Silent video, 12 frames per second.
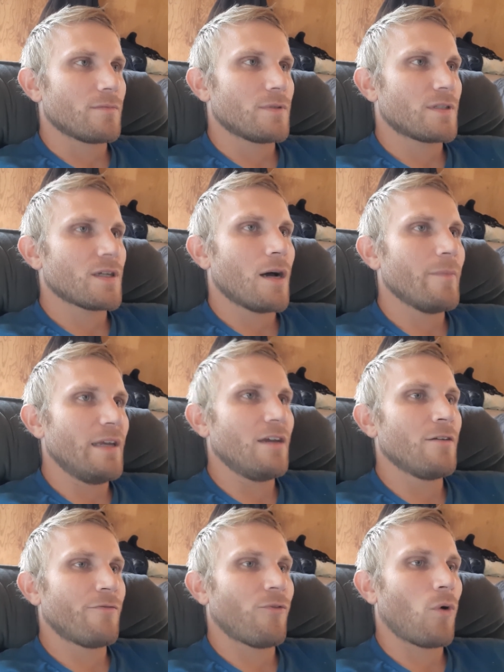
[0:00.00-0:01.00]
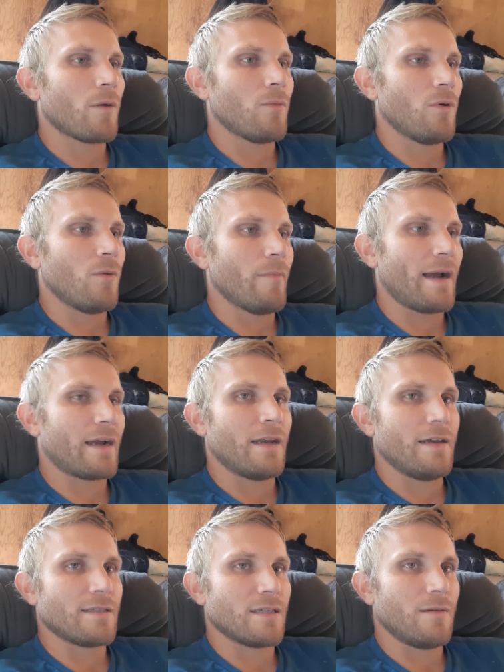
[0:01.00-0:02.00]
some informal
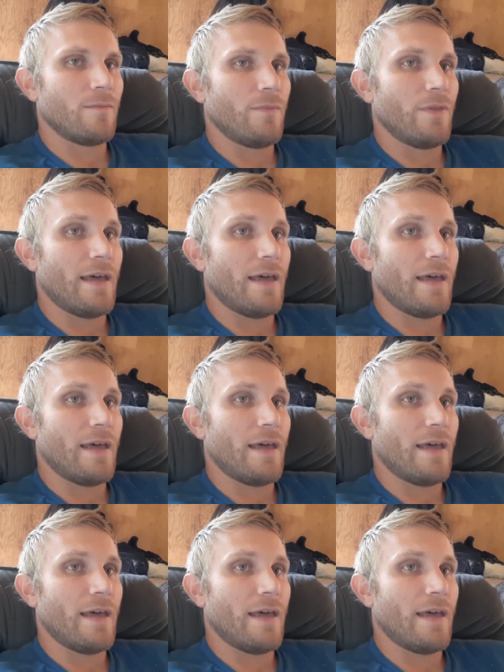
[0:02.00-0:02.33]
mechanism